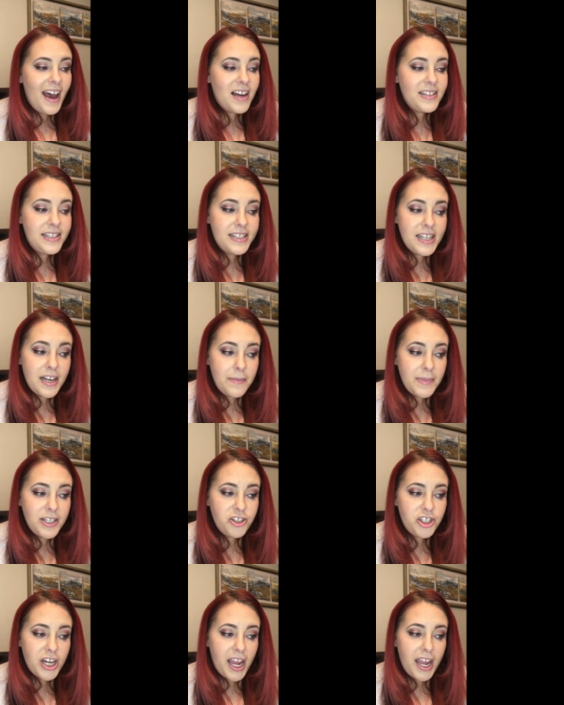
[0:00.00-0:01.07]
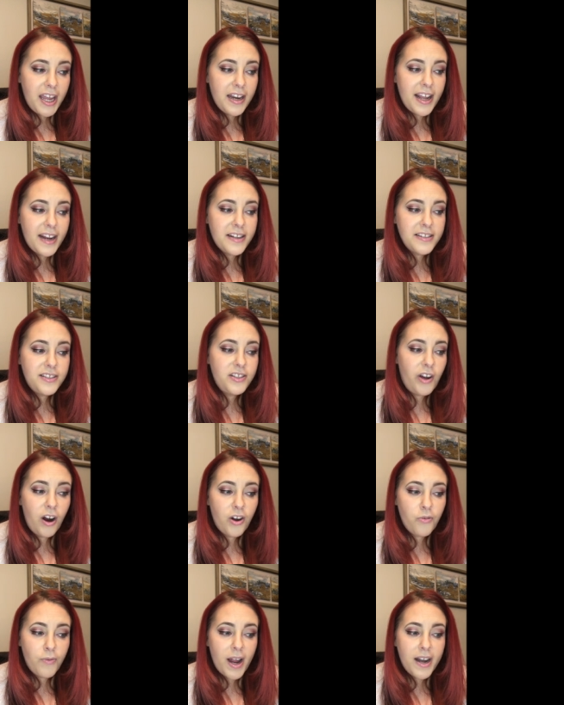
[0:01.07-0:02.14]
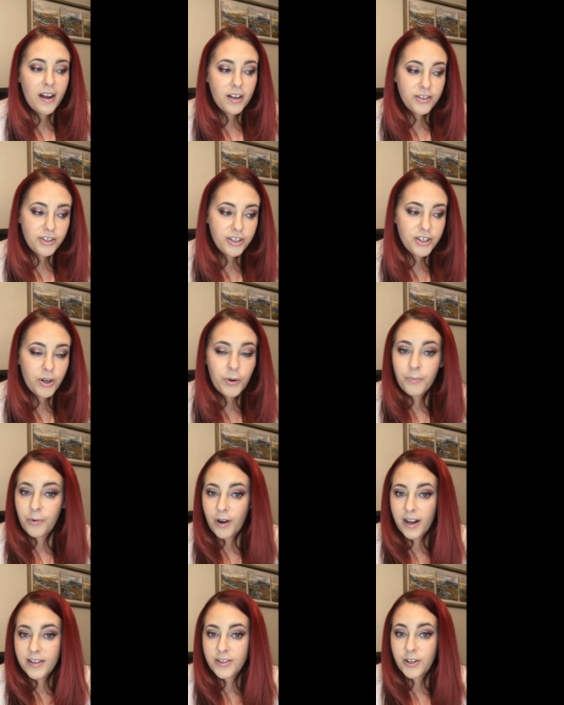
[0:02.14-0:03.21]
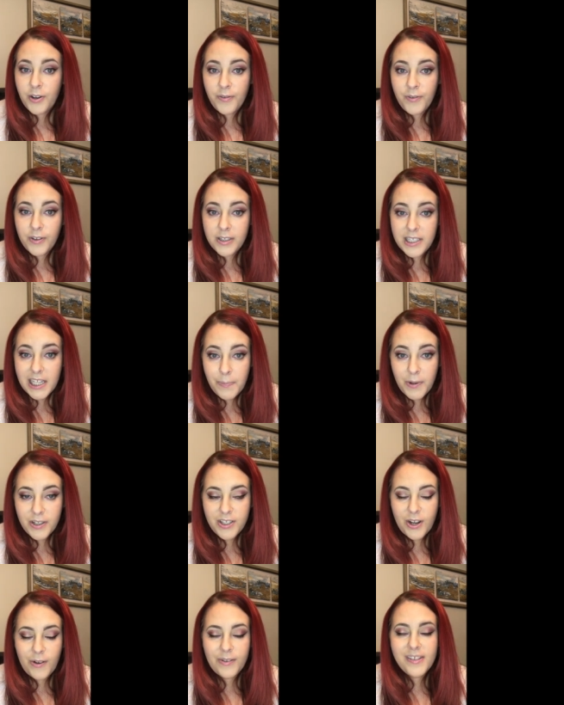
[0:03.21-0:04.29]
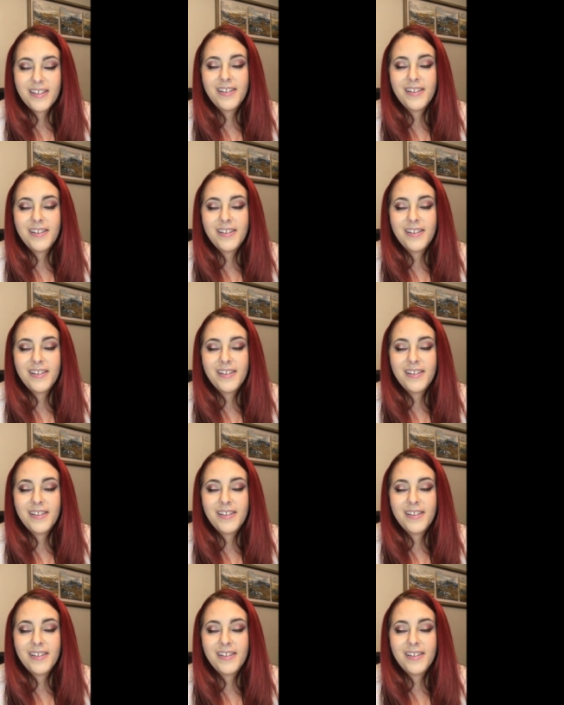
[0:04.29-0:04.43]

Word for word: a cinnamon shade, and a dark red undertone bronzer for deeper tones.